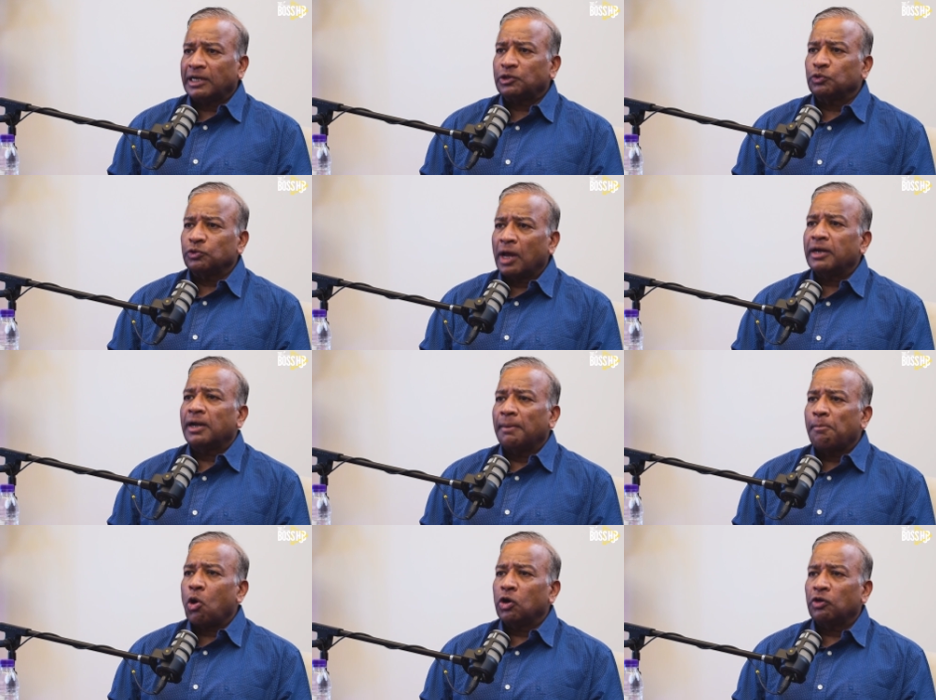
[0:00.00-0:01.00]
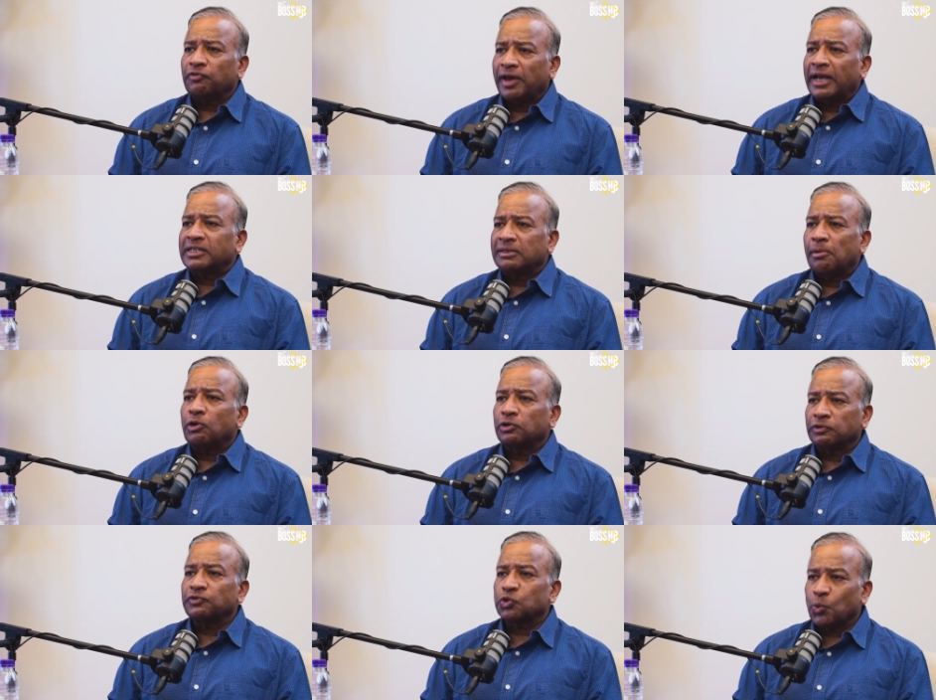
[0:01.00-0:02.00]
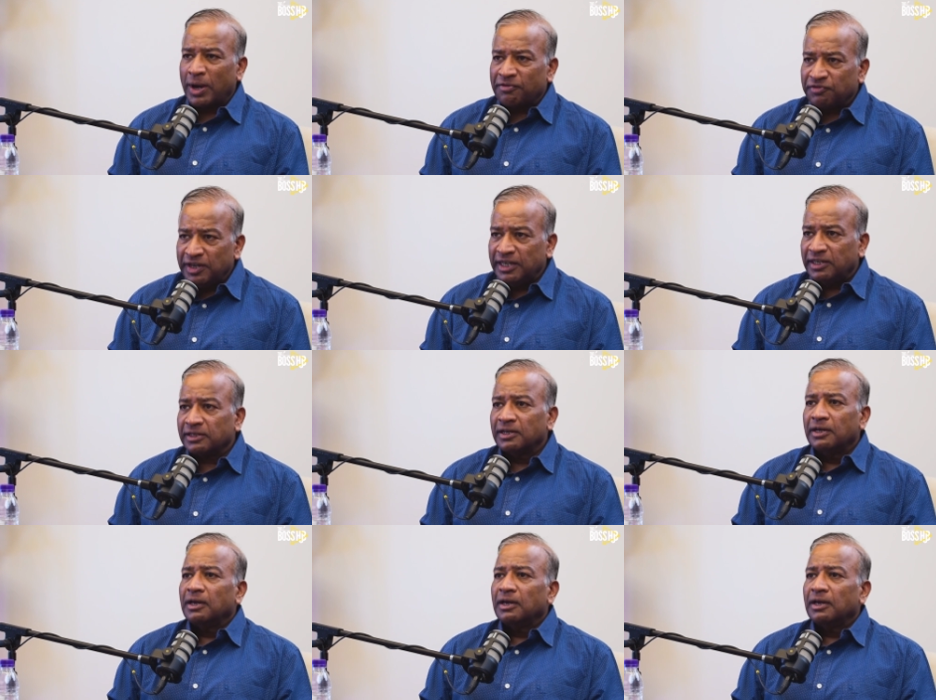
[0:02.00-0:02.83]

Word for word: that to run mm. a mall of X amount of square feet mm.